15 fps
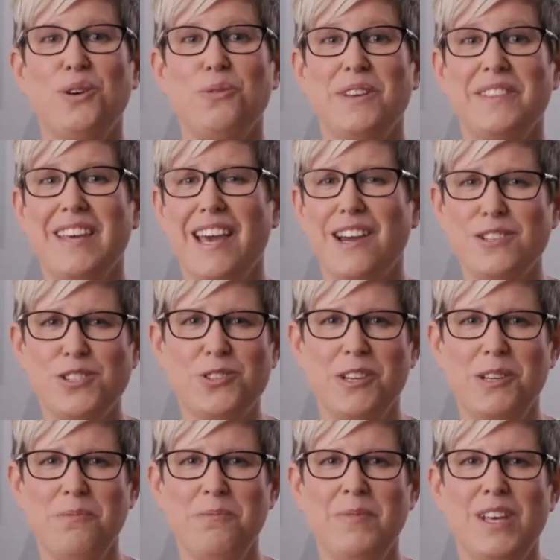With
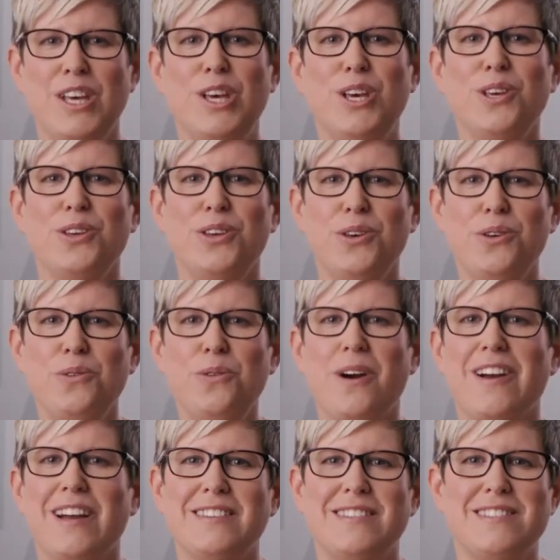Carestream, you
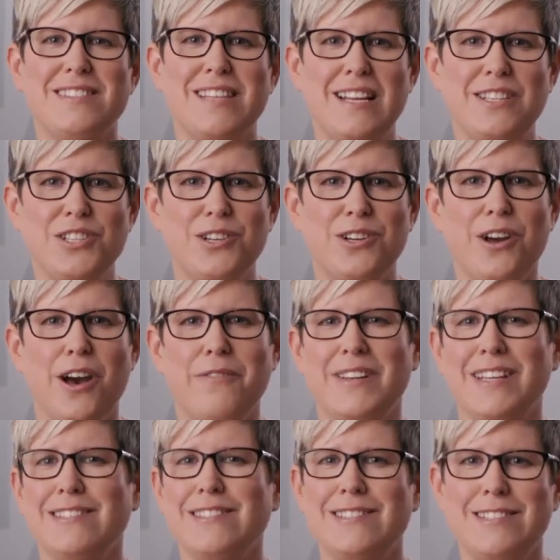are at the center of an
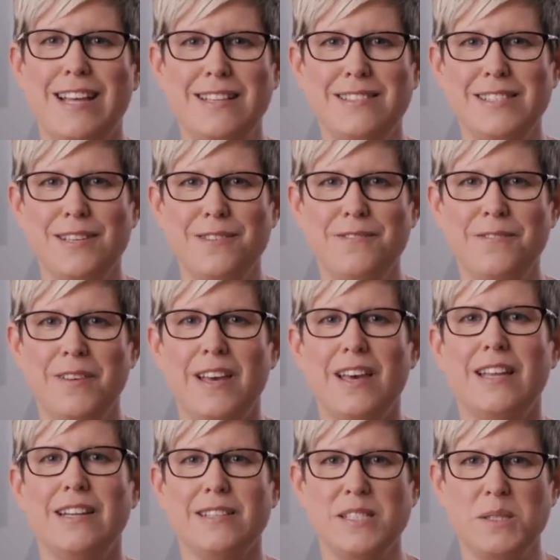extensive
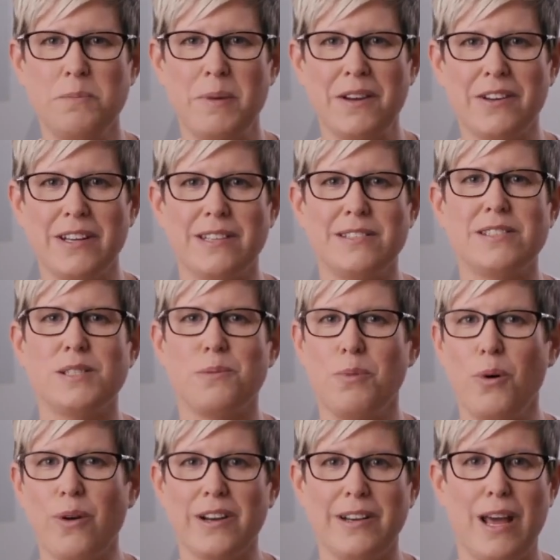and experienced
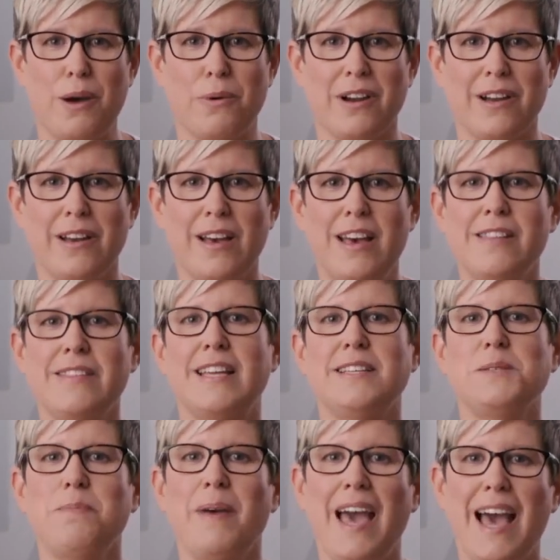support network that
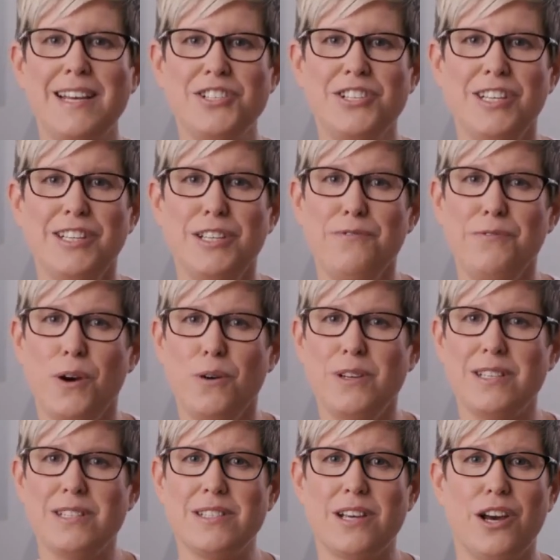is passionately
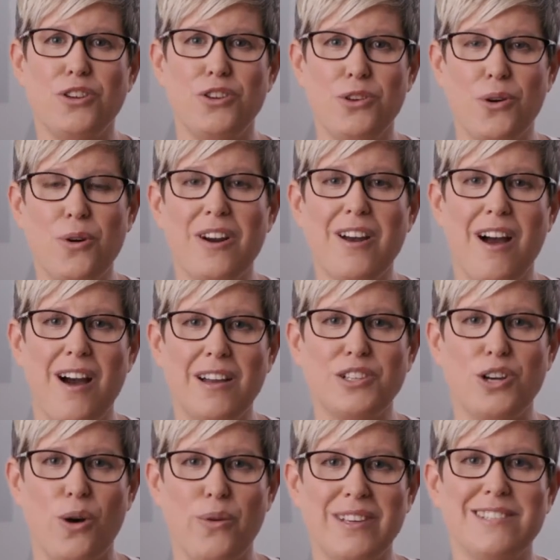focused on your
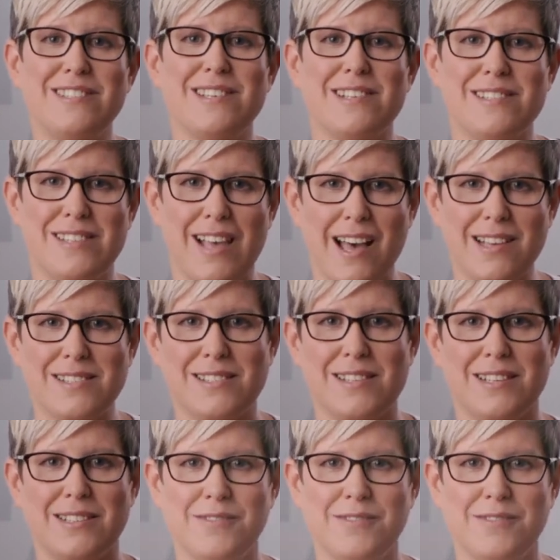ongoing success.